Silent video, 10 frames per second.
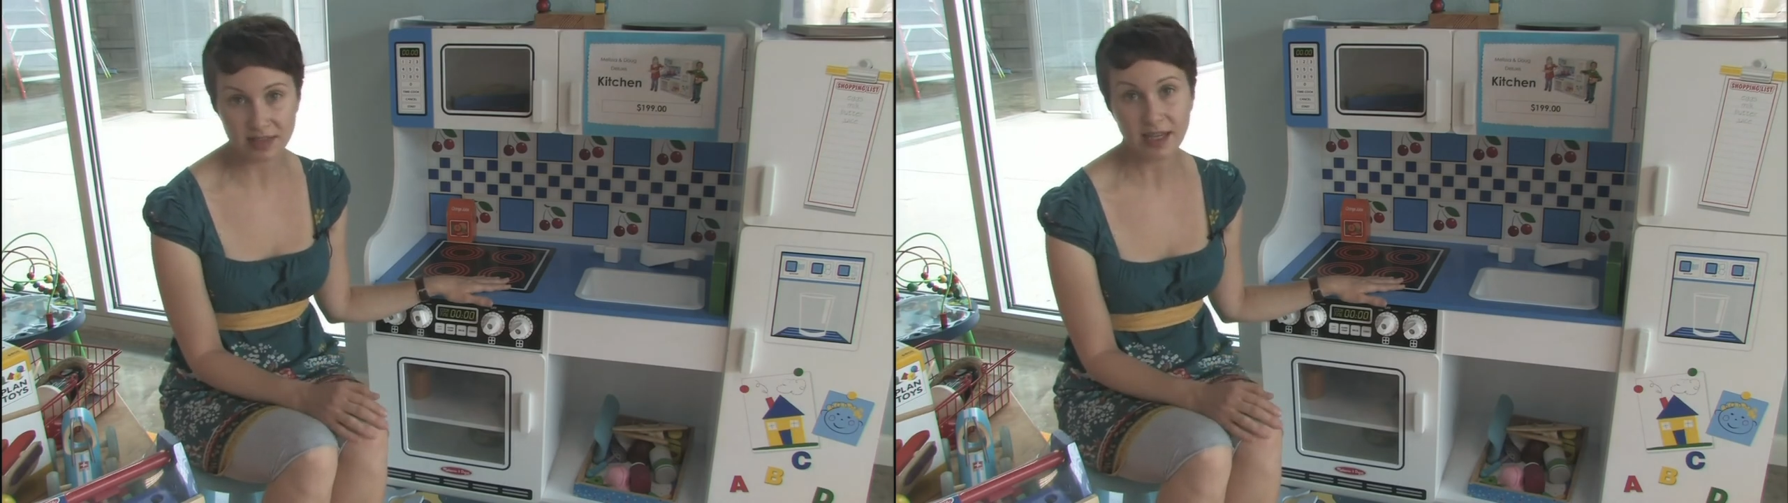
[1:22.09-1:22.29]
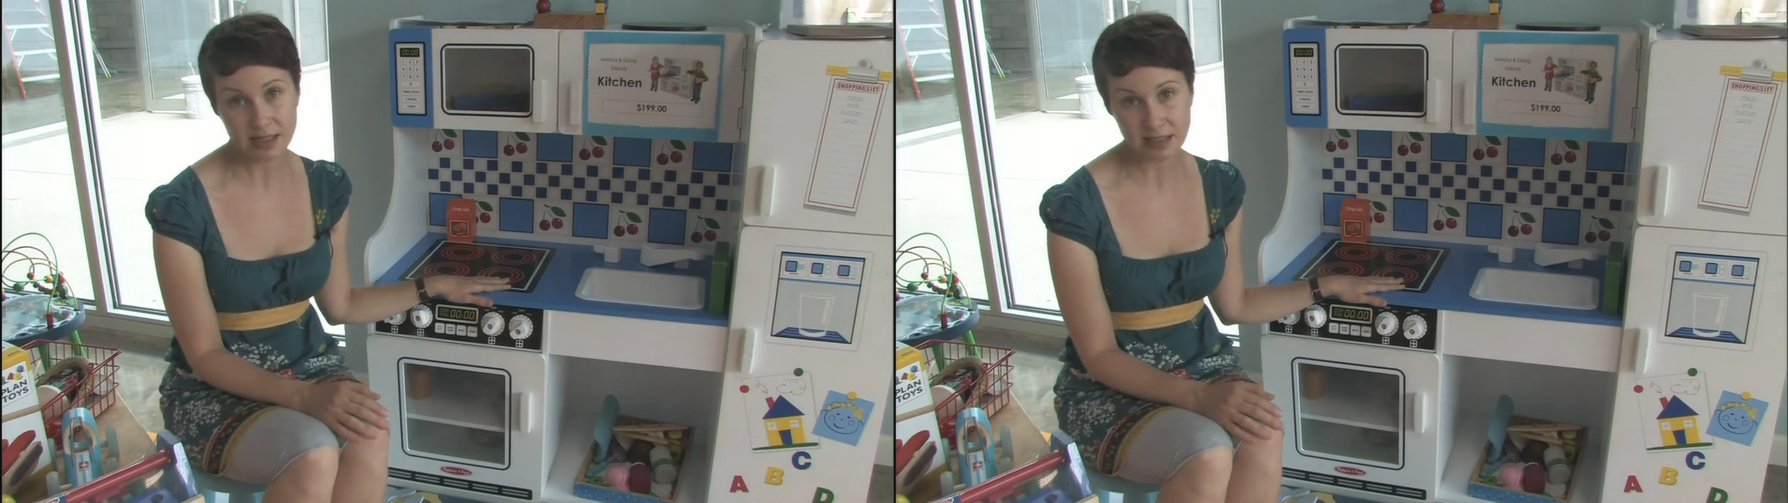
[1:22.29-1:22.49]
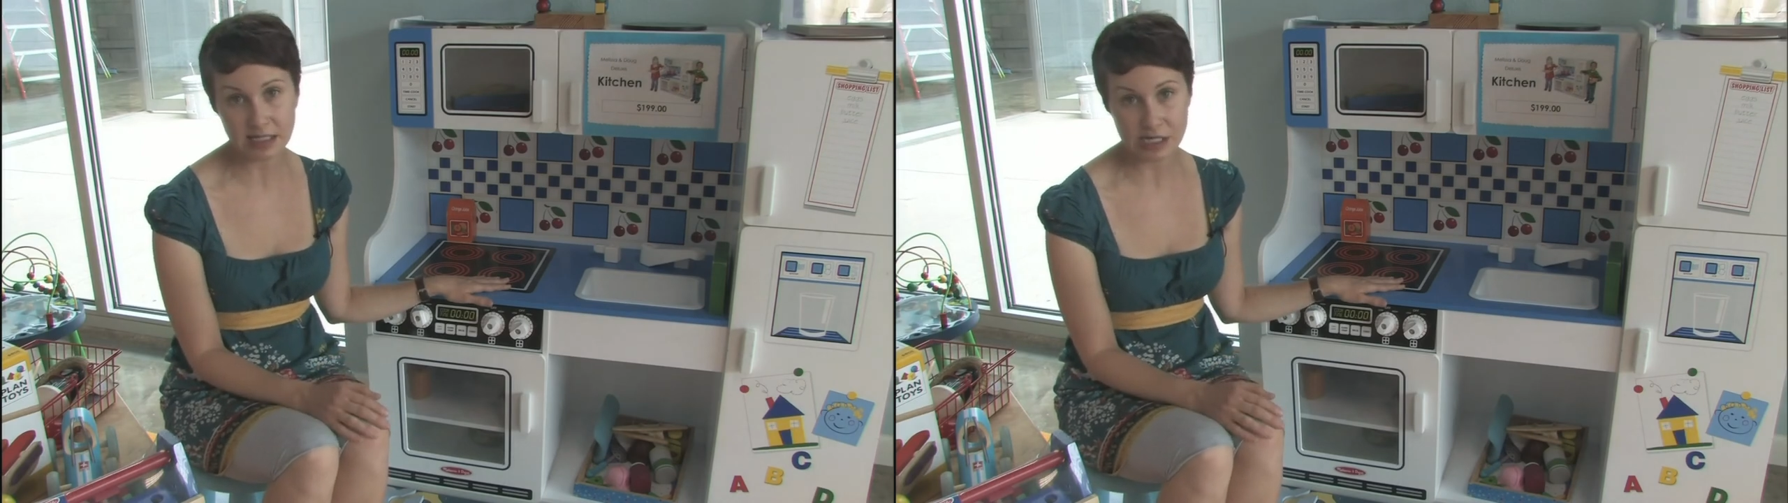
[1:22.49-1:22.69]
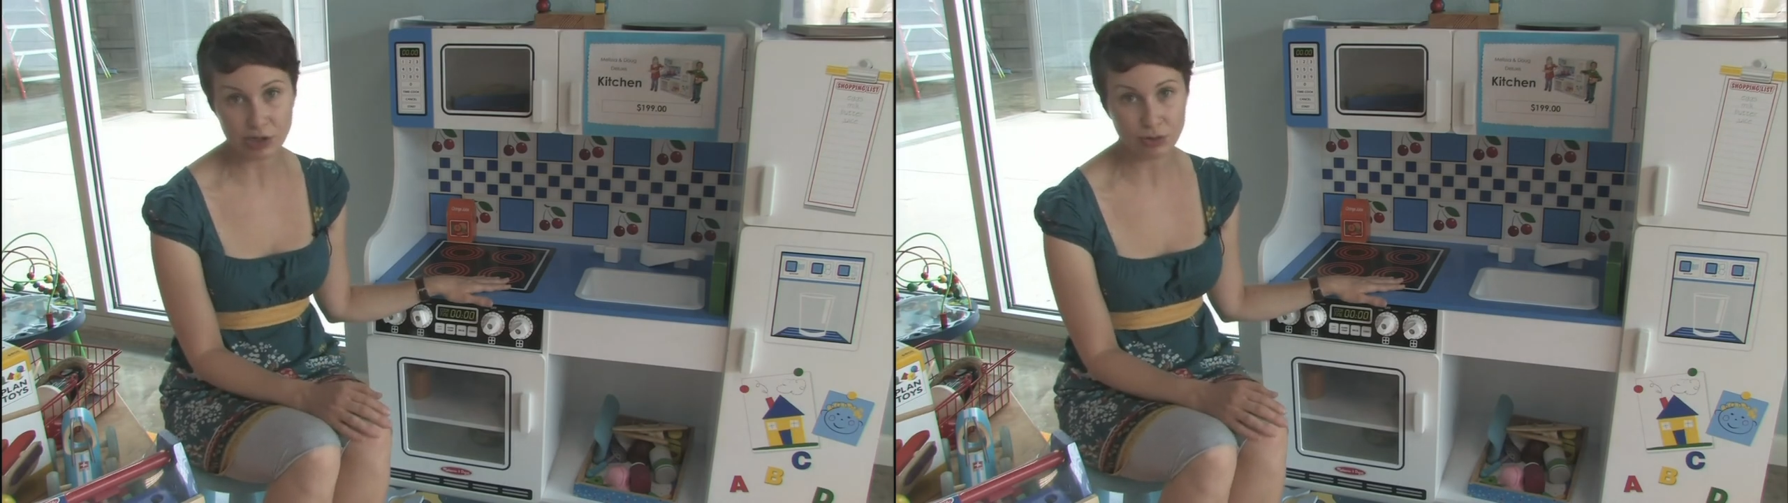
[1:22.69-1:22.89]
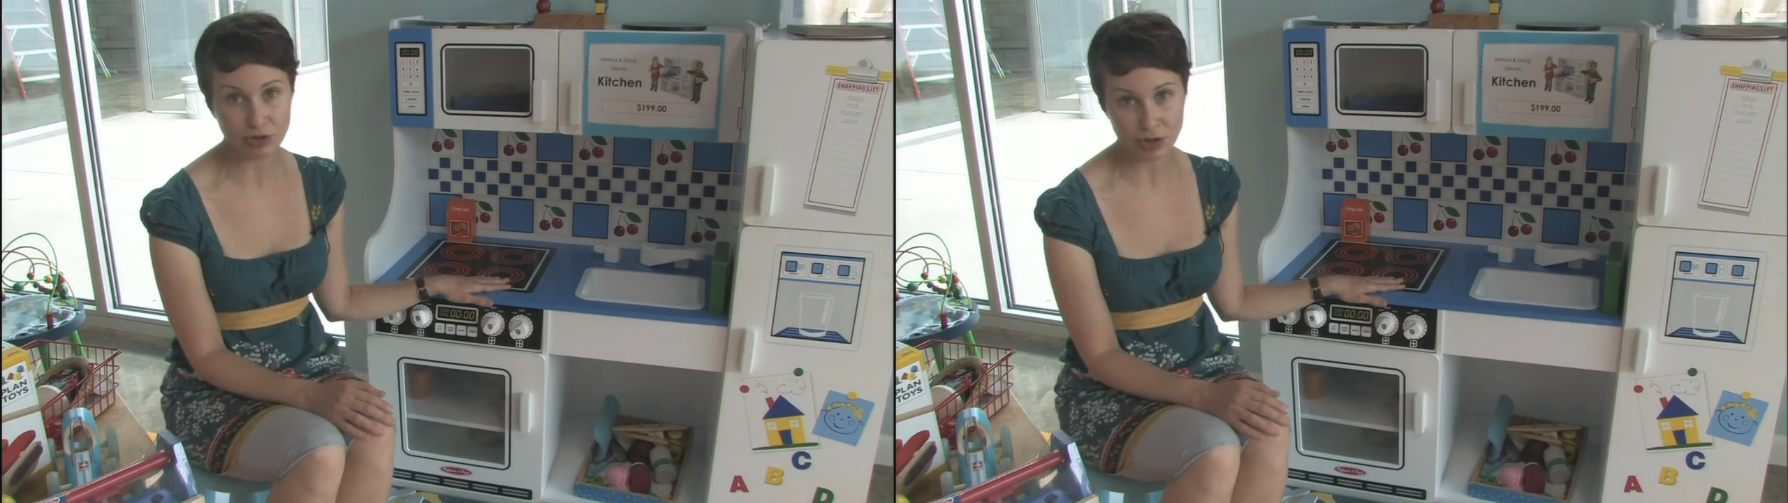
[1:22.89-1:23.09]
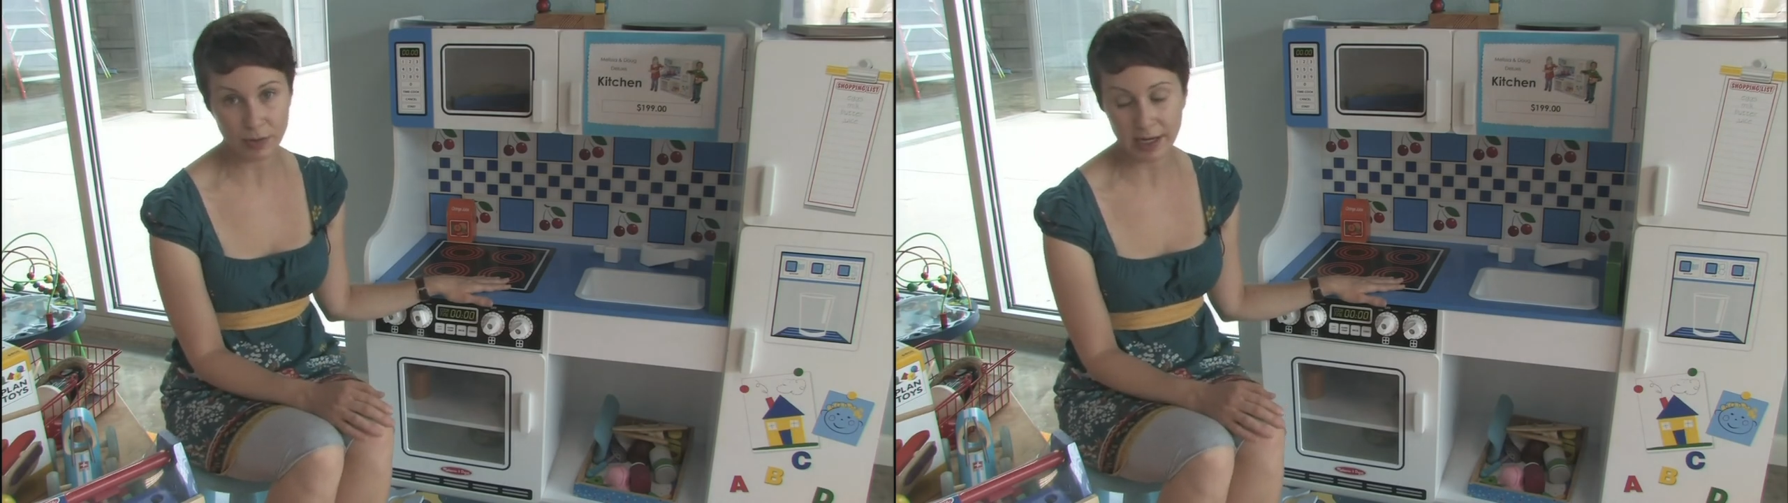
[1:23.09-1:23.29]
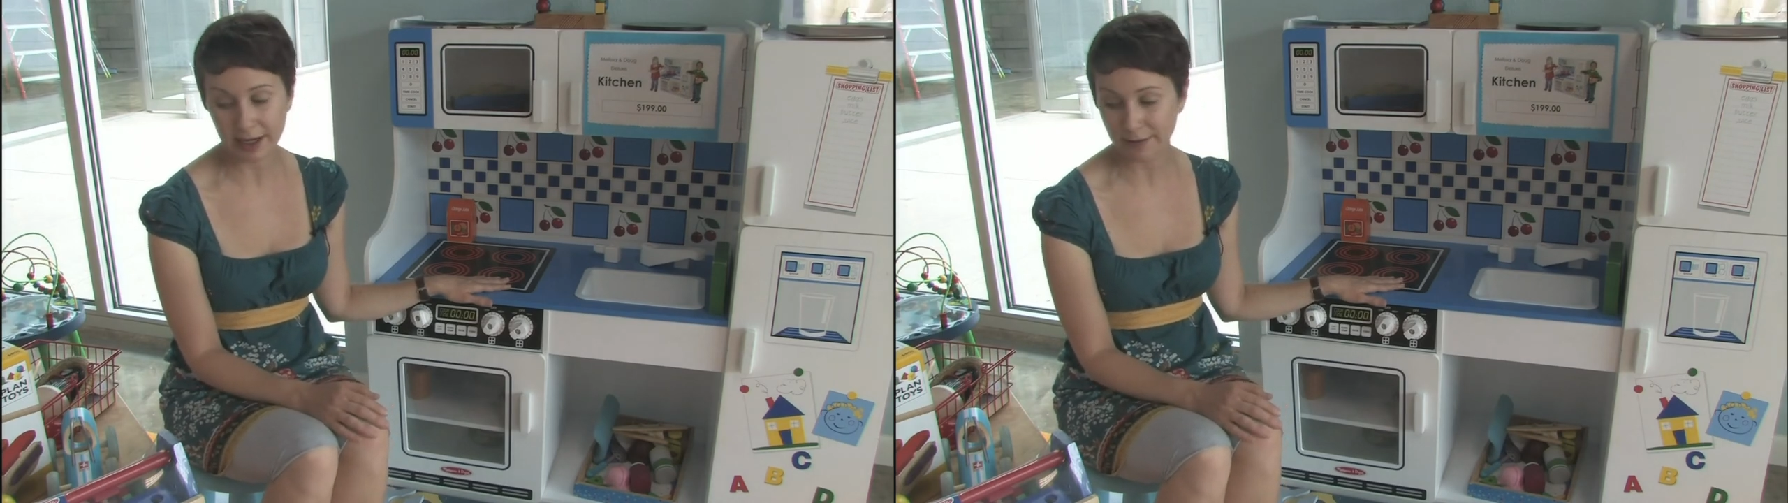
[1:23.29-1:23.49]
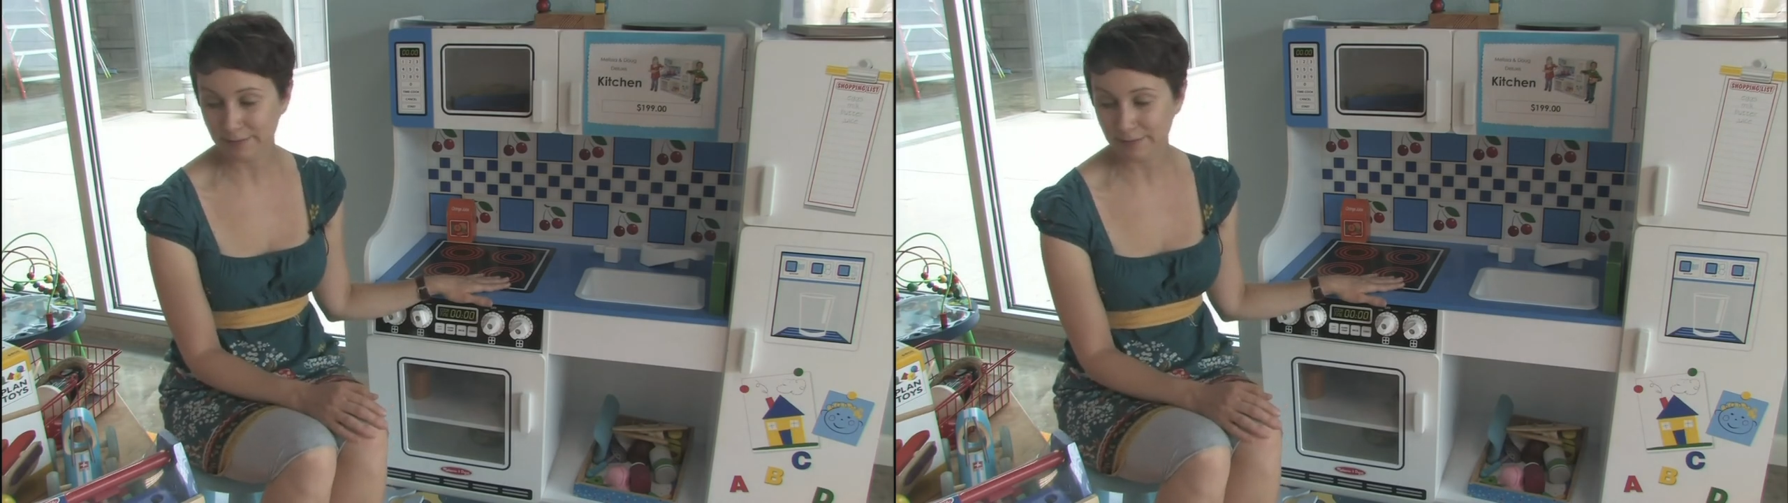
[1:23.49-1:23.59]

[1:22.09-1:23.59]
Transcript: they see you doing.